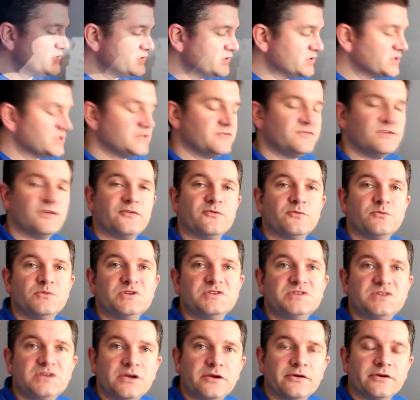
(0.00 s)
sorts of different
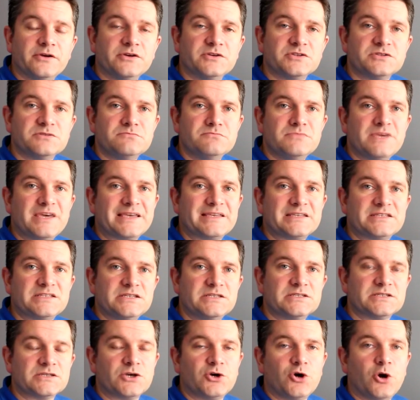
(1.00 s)
materials and
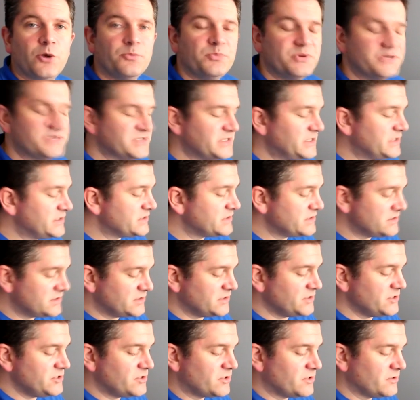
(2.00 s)
mixes and composites
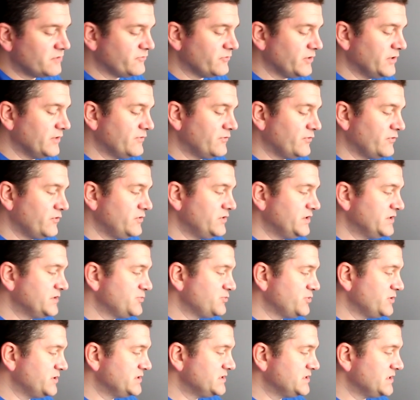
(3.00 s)
that you can run through this
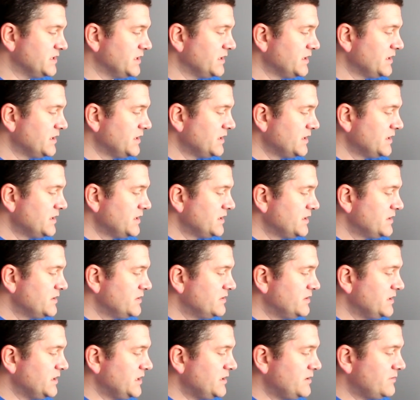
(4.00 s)
printer.
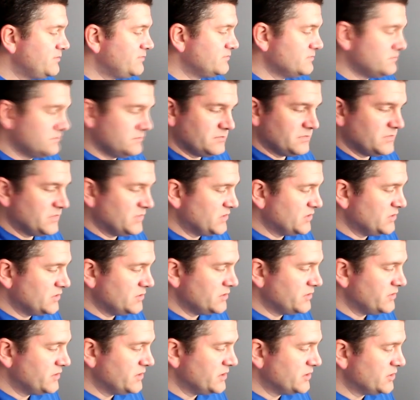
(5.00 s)
The
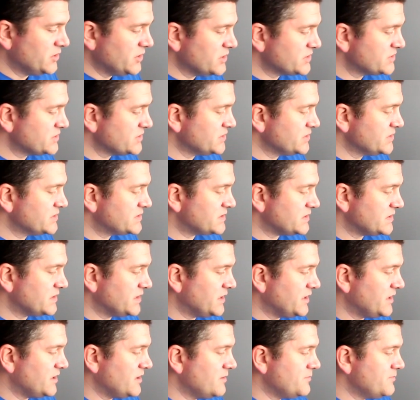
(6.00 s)
nozzles
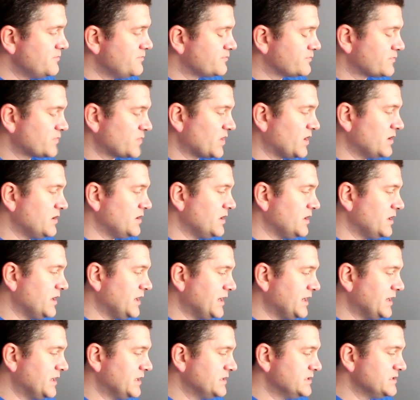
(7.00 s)
and
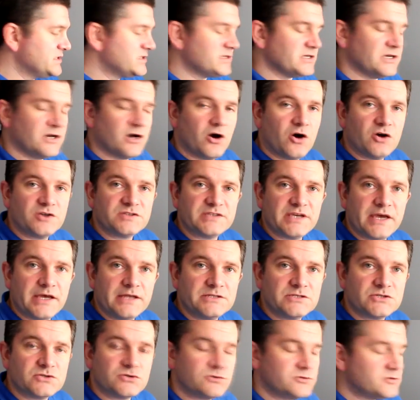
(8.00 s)
hot
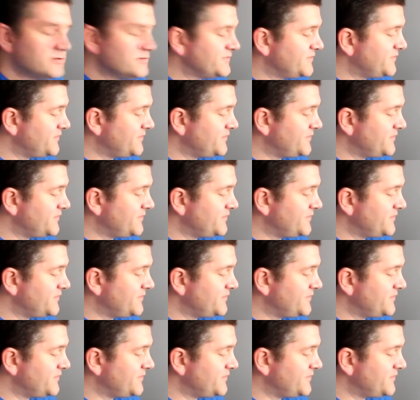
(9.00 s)
ends are all